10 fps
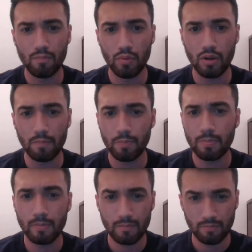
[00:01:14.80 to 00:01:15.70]
But
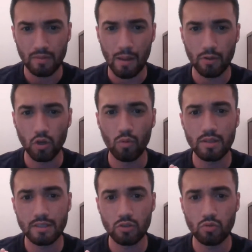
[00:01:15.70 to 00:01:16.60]
I'm going to go
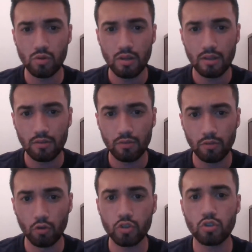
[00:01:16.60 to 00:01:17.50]
into
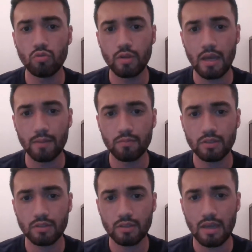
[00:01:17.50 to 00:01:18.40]
those two games,
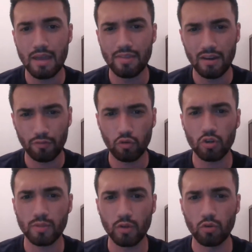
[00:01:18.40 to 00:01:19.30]
and then, of
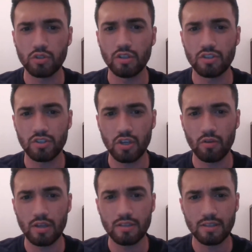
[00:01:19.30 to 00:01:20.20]
course, I'm going to the
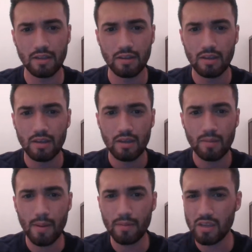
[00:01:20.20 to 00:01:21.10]
series and,
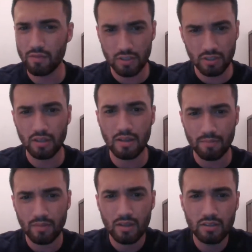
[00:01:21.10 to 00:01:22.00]
and maybe even to the
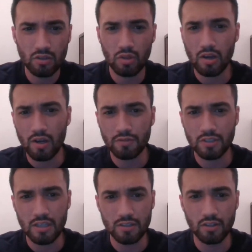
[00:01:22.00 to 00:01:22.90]
to the
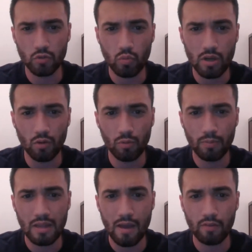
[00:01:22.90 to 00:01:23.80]
offseason as well. We'll
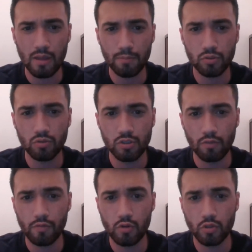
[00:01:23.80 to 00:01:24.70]
be having episodes in the
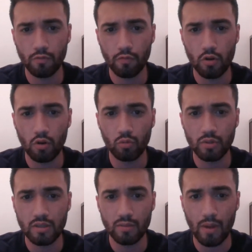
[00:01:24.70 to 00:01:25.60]
future for not
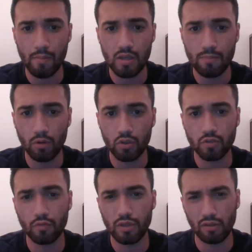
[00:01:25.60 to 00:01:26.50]
only the Miami Heat, but also
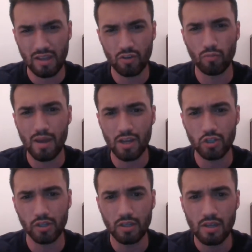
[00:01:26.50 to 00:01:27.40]
for the Orlando
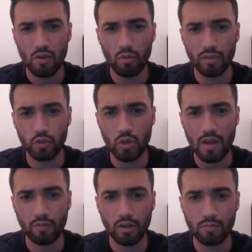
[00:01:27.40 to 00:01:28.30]
Magic when the
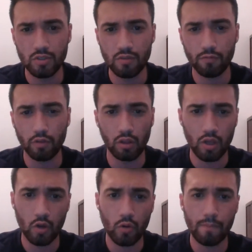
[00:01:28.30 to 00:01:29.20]
draft comes in for the
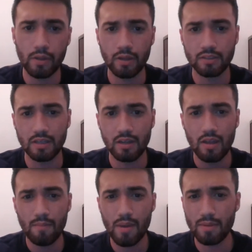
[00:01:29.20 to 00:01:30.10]
lottery picks and
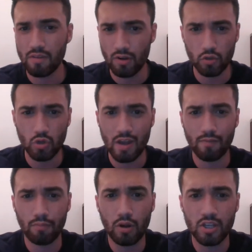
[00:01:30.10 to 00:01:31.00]
maybe even a
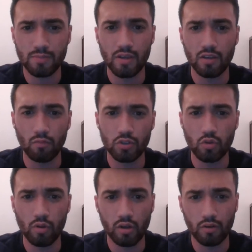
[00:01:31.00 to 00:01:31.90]
draft prospect and what's
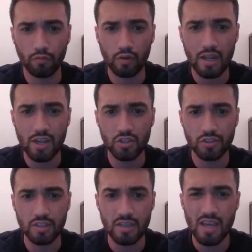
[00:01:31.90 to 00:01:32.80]
going on in free
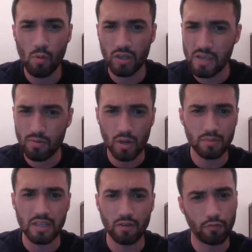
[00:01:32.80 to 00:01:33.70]
agency. And we'll keep you
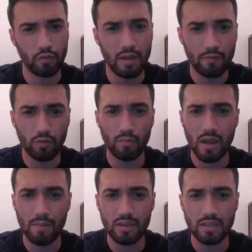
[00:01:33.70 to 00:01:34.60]
updated for that for the
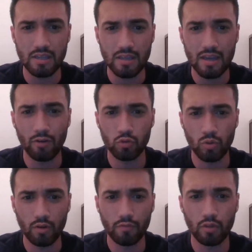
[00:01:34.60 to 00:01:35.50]
Miami Heat and as
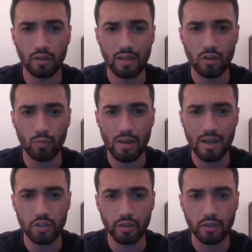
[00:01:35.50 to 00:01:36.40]
well for the Orlando
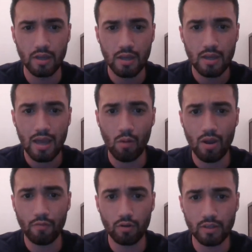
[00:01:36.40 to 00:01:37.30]
Magic.
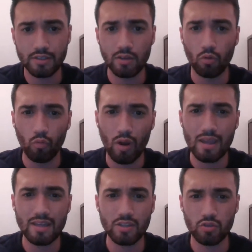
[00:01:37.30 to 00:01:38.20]
However, let's go right
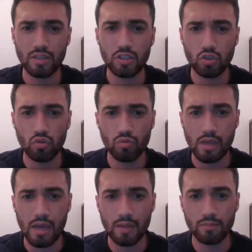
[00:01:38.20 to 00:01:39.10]
into these two
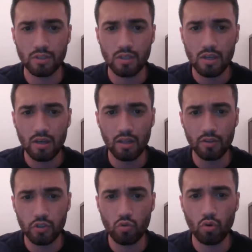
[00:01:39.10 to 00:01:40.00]
games, uh, the
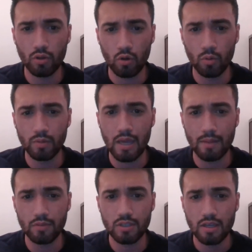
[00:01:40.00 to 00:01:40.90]
two home games